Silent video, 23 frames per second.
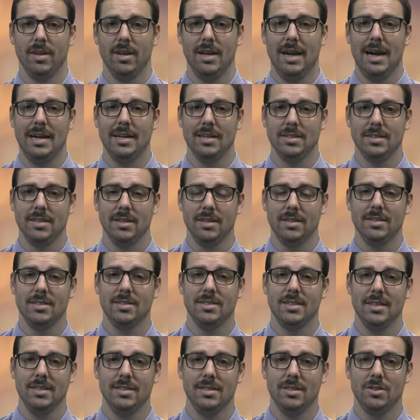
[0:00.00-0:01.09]
And as little as
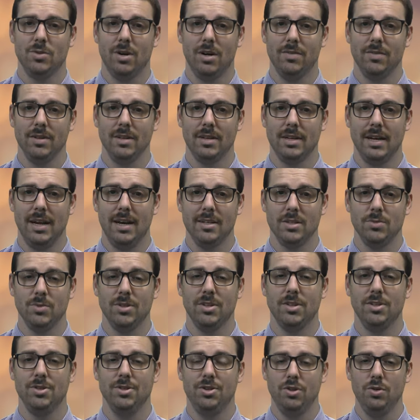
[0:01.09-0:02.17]
6 to 12 encounters with a
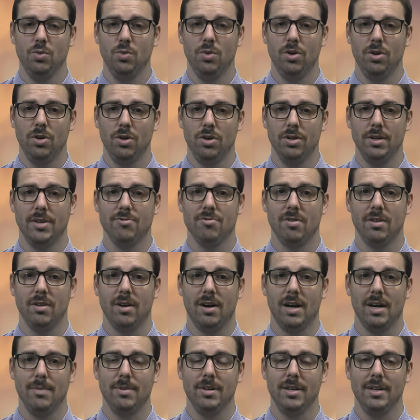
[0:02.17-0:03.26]
new word can
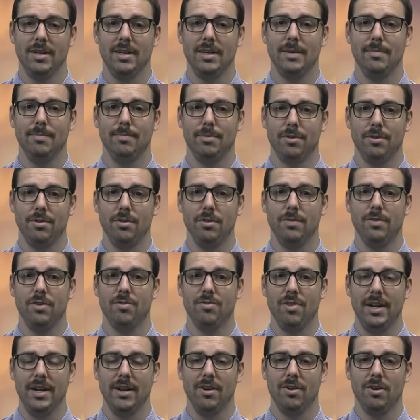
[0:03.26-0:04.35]
reliably improve
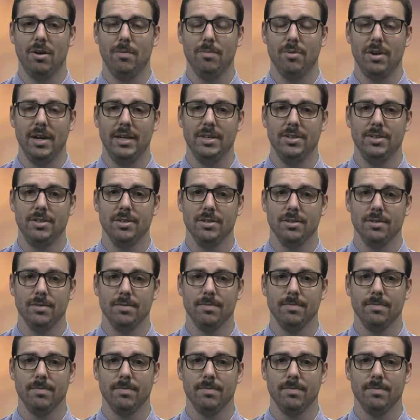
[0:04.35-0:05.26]
reading comprehension.